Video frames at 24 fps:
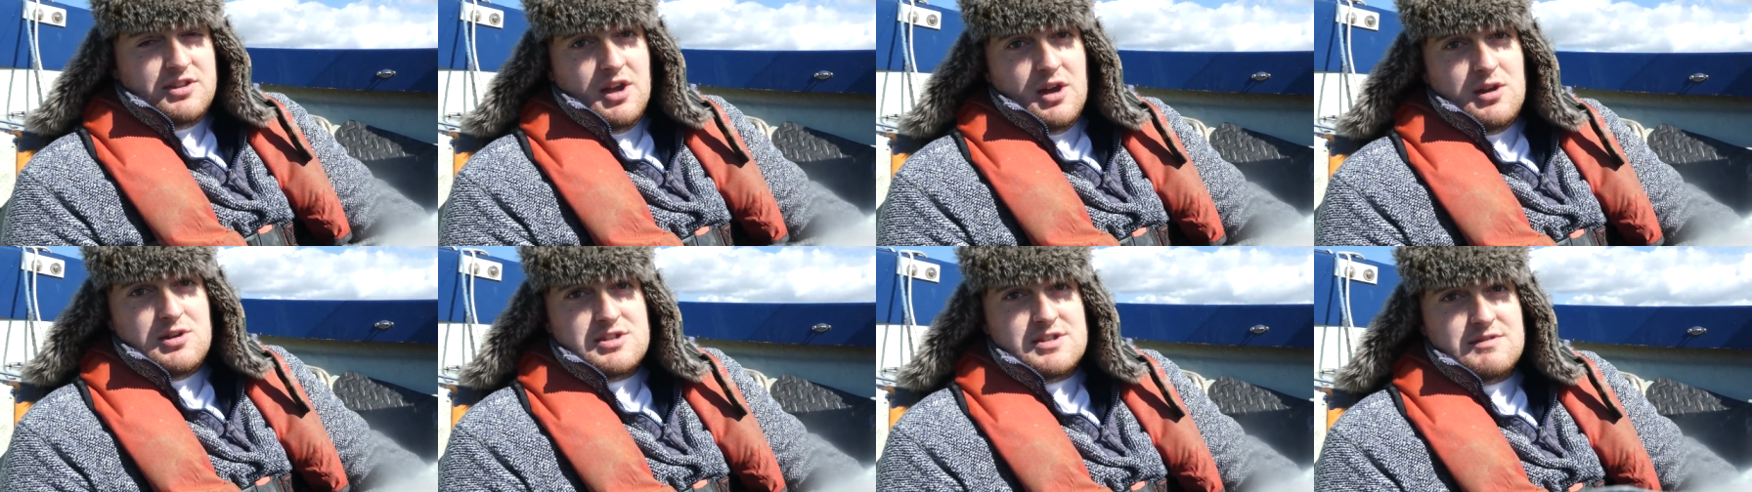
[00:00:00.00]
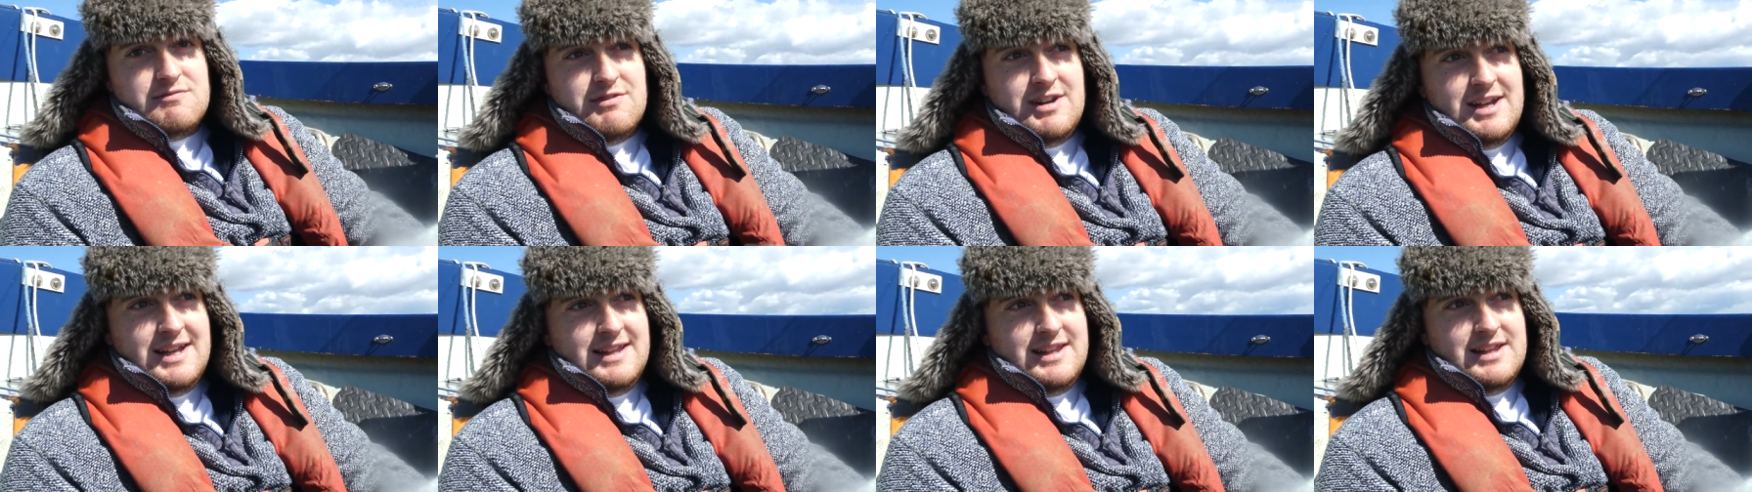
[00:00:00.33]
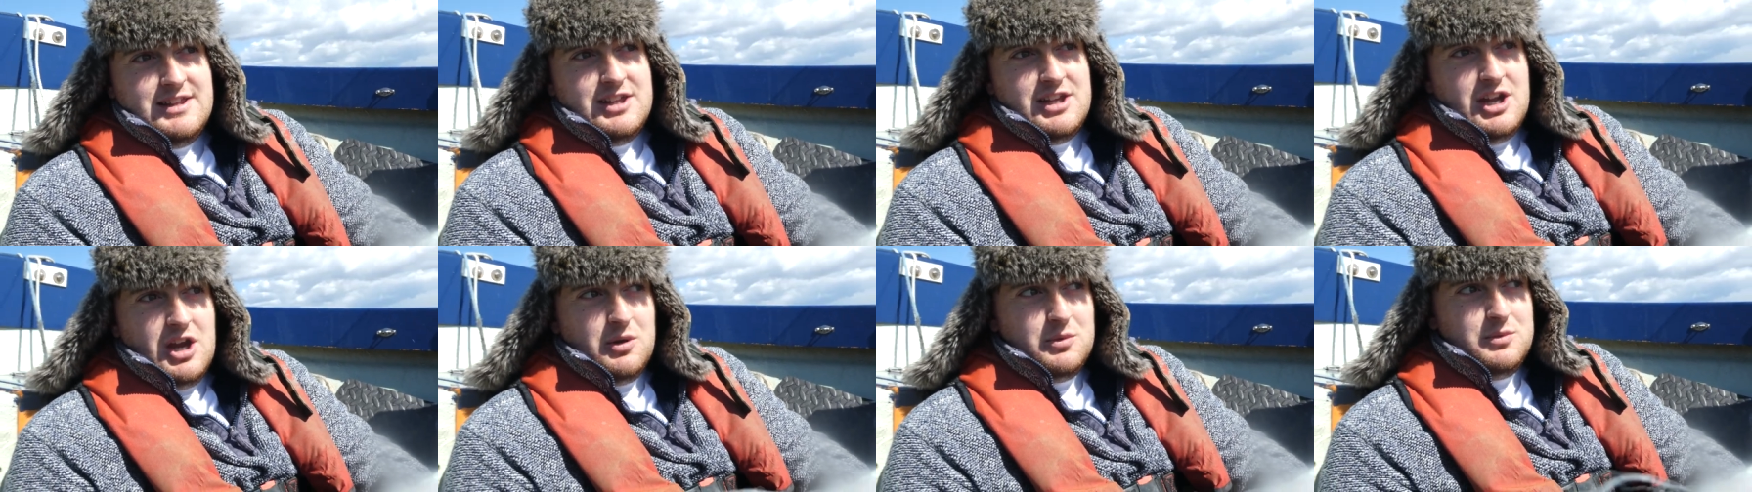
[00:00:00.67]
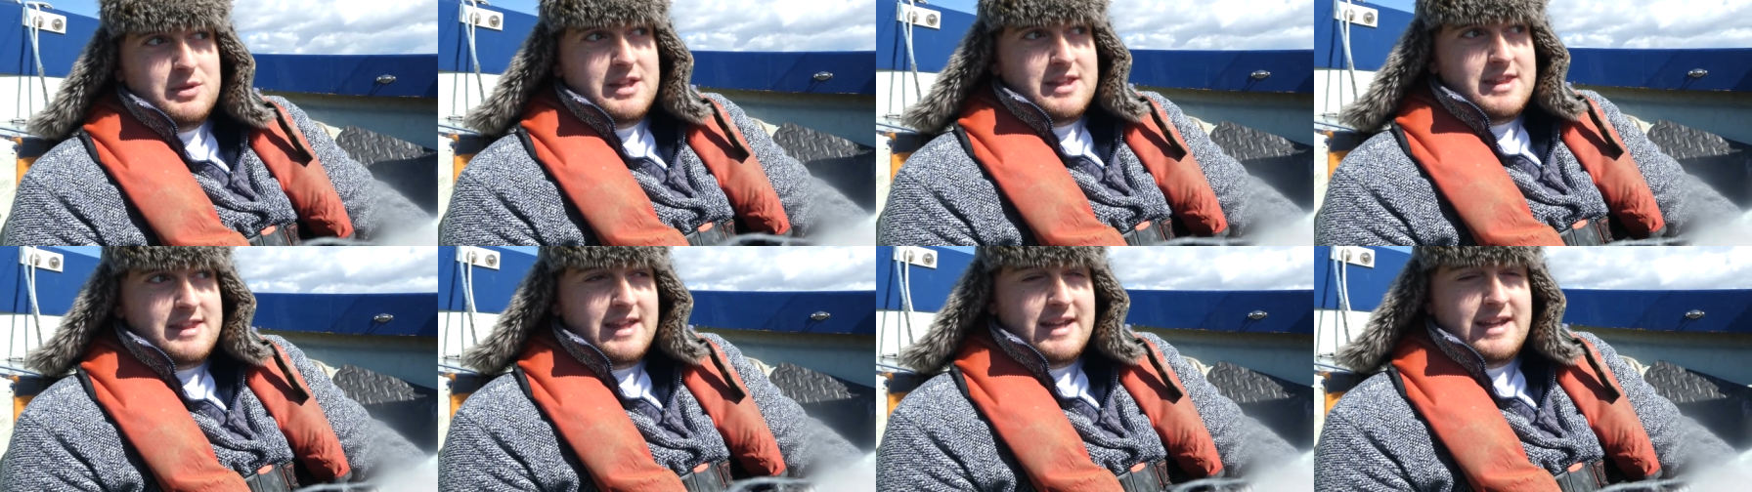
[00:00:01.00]
Those are really the
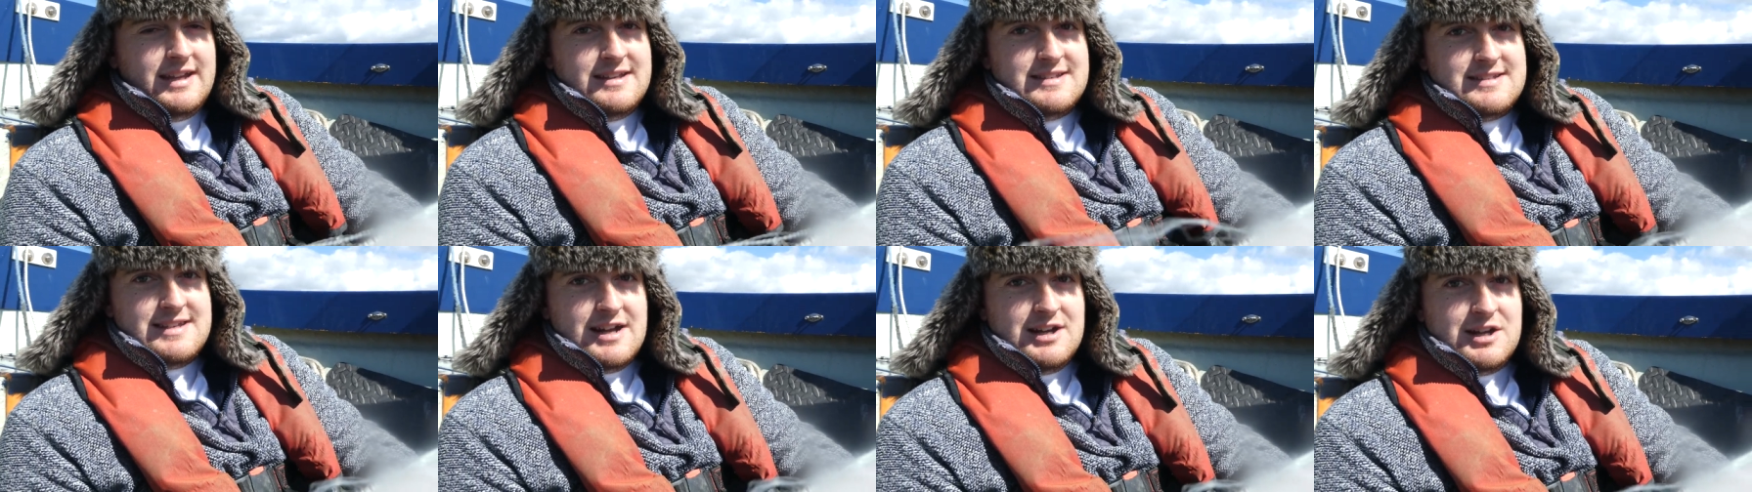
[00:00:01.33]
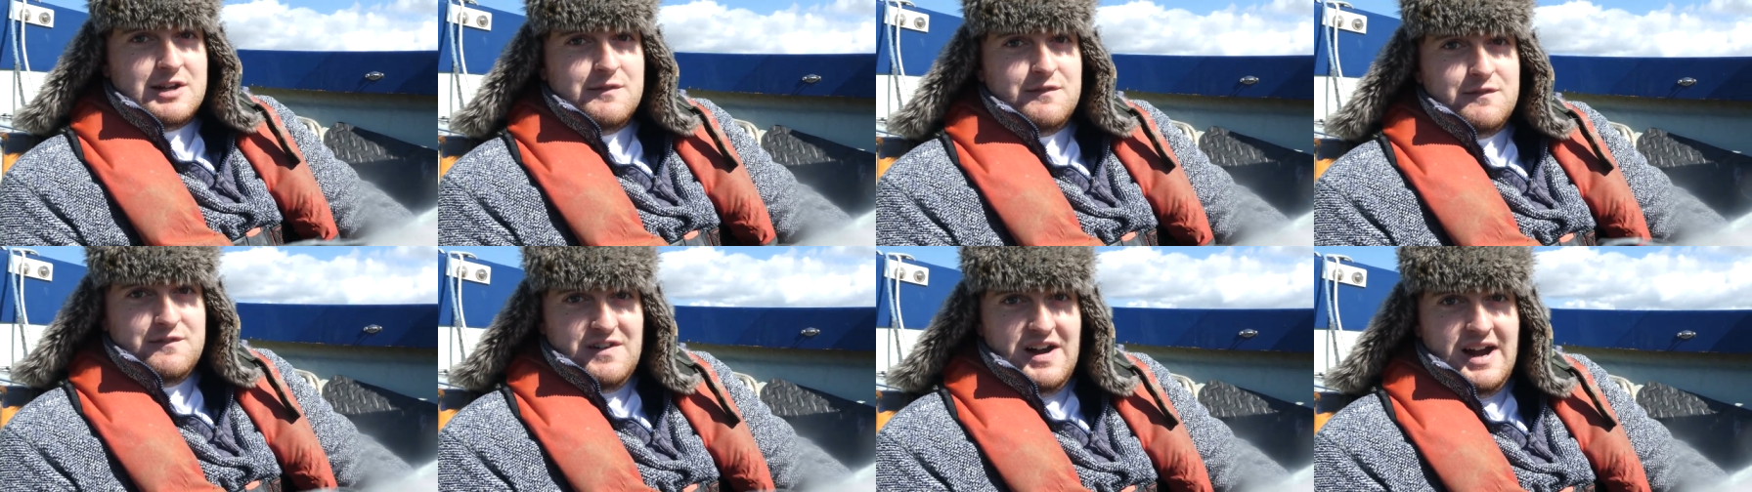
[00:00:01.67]
only things I can